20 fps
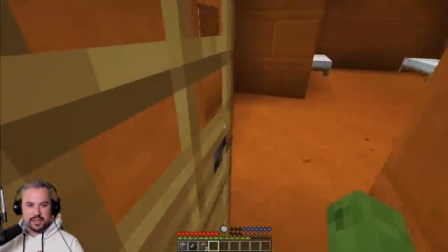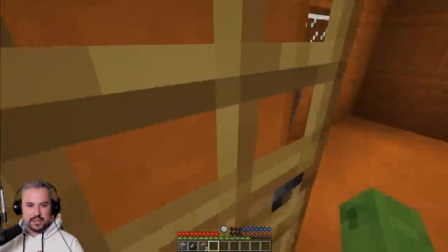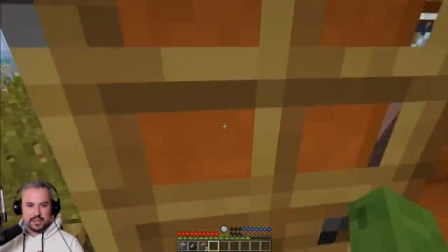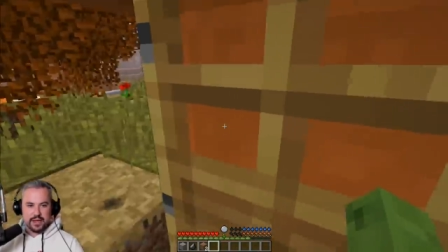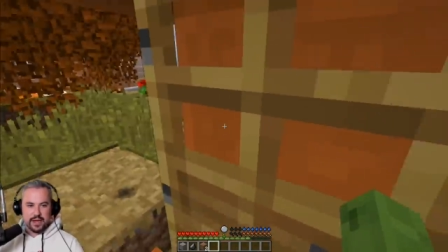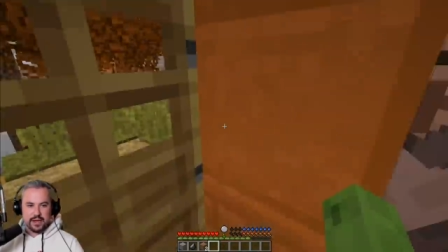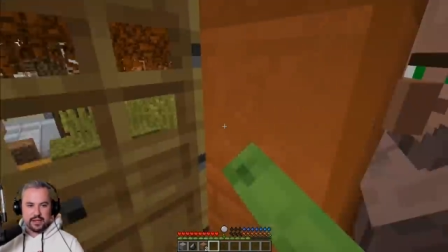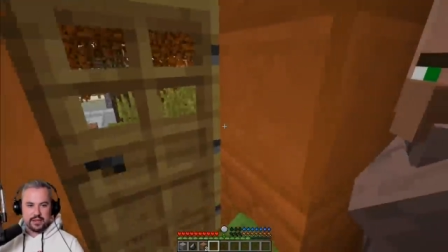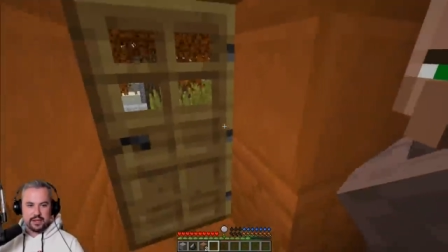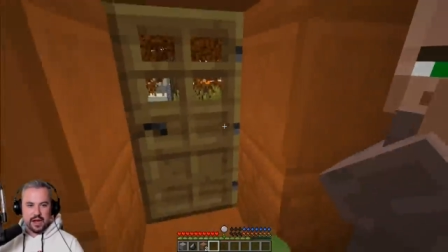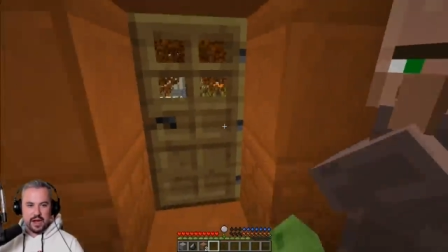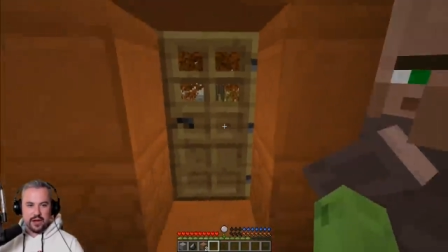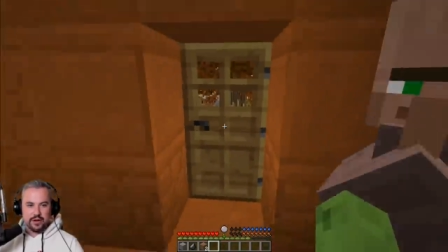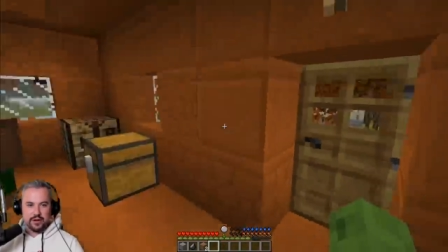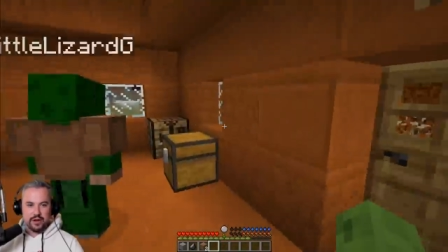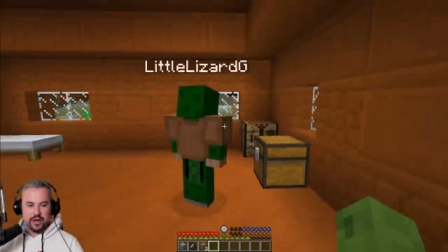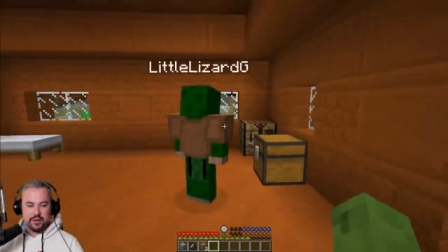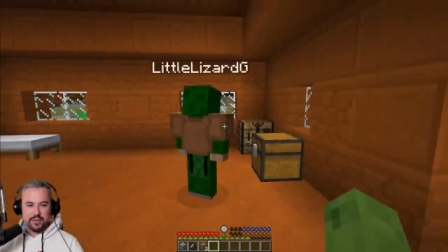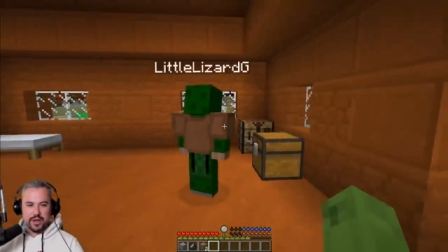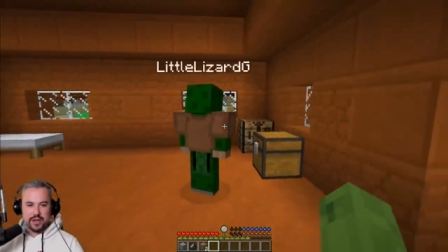there. The,
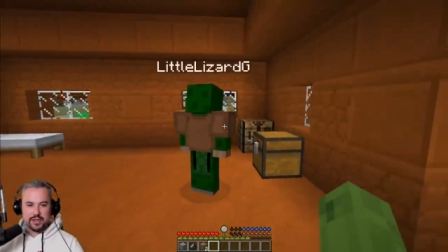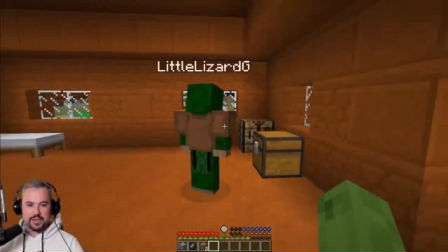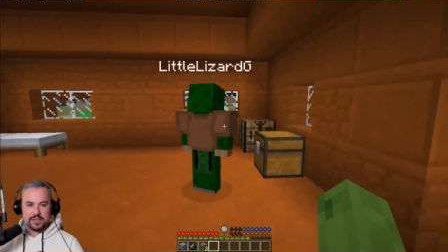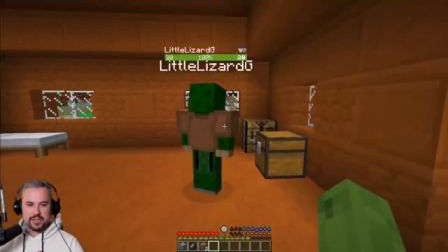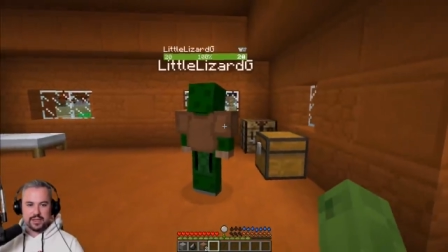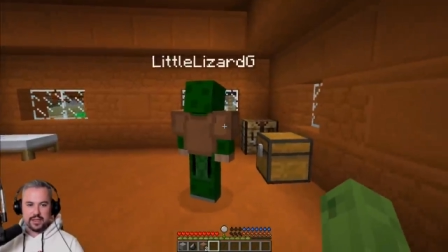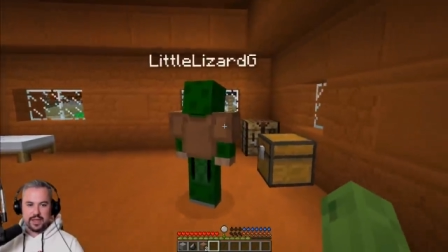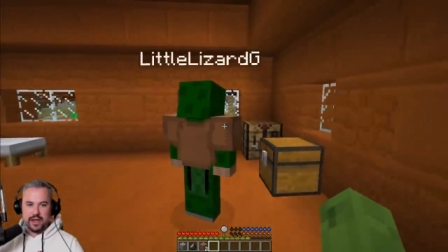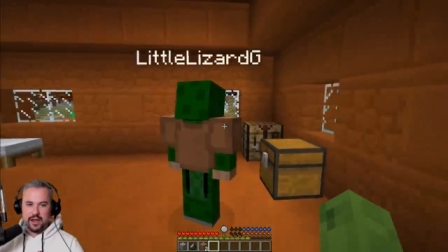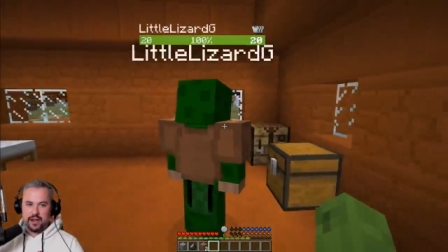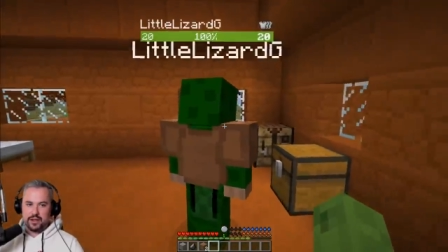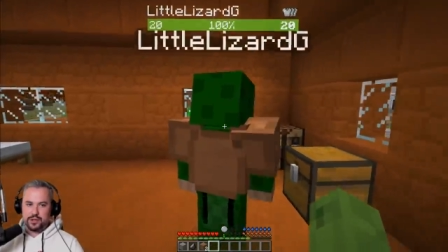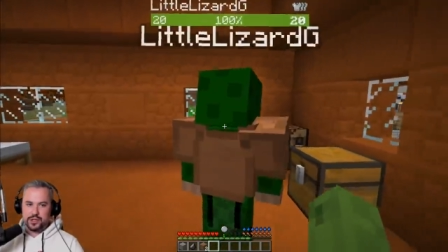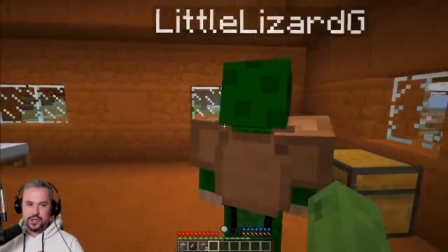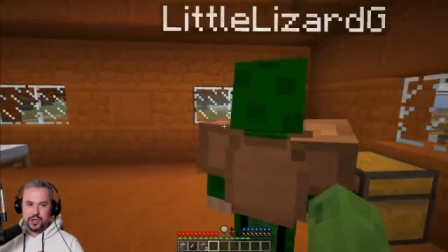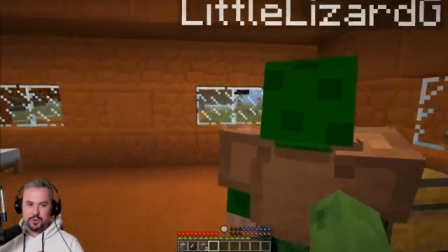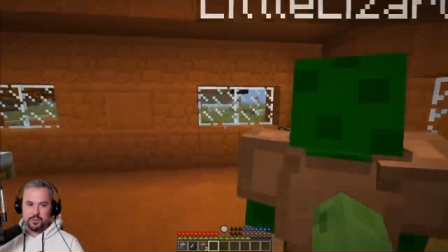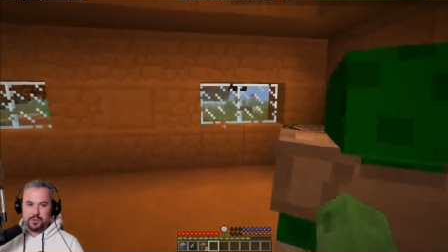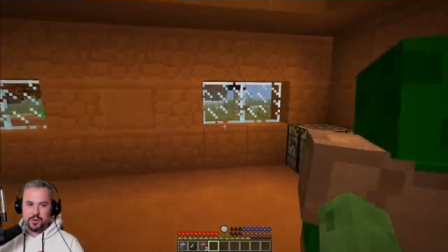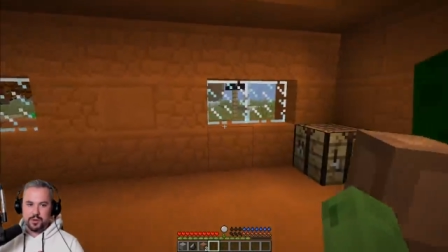our is still there. Are you
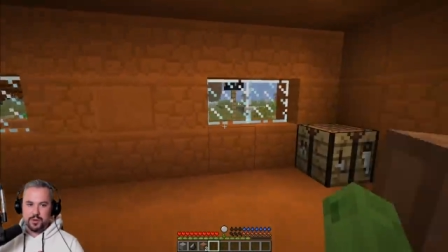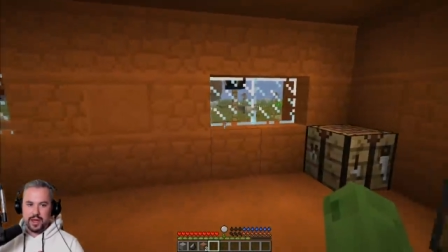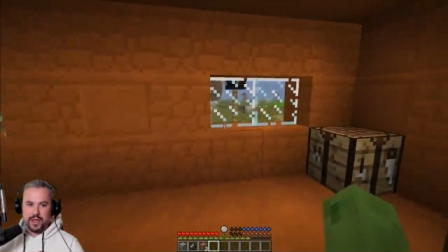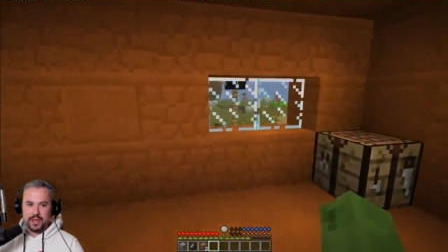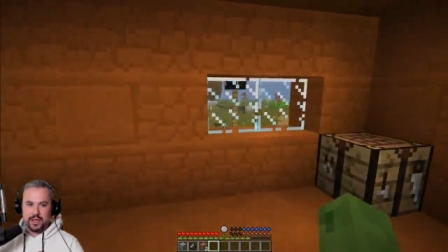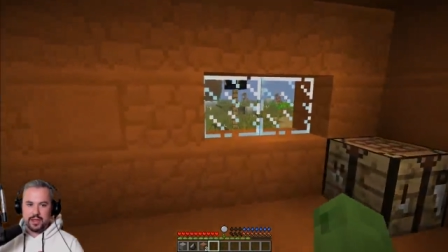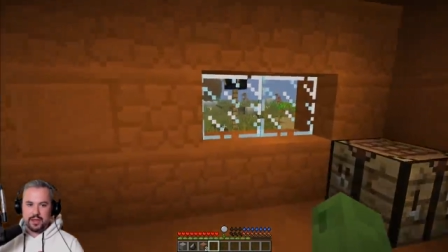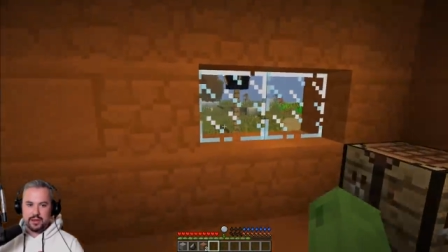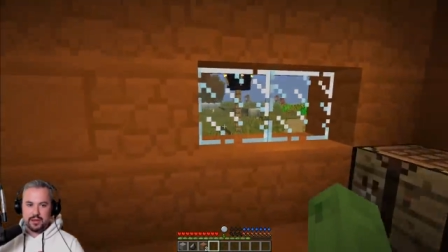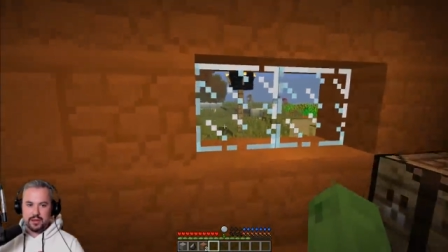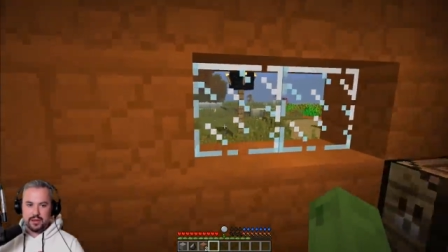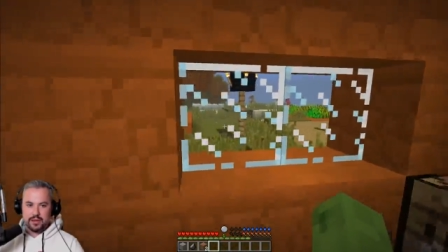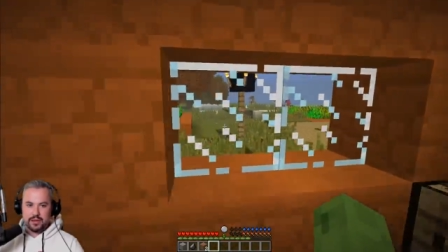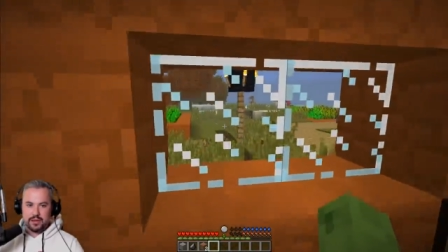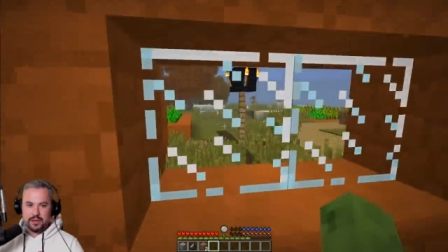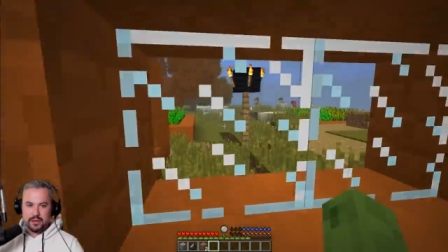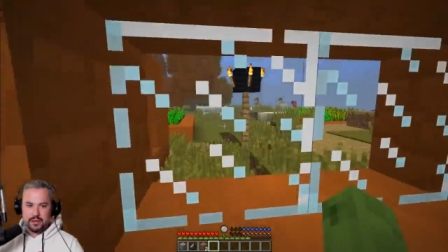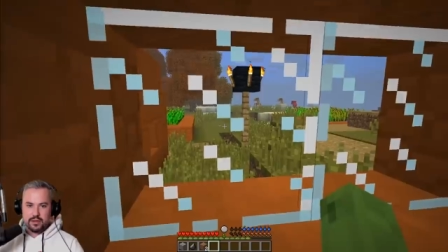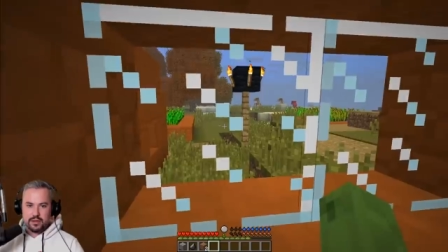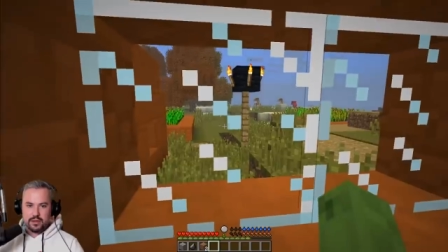sure we're awake?
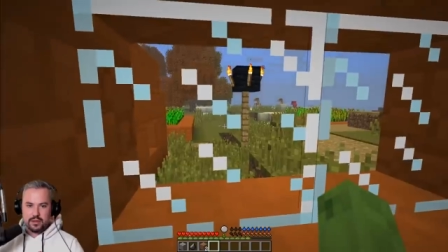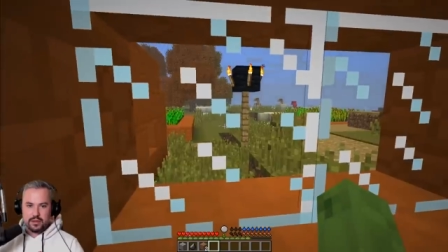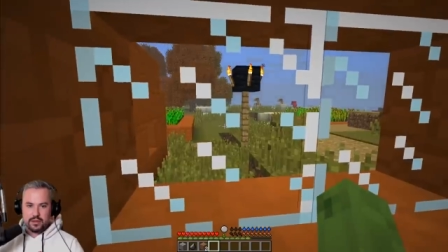Well,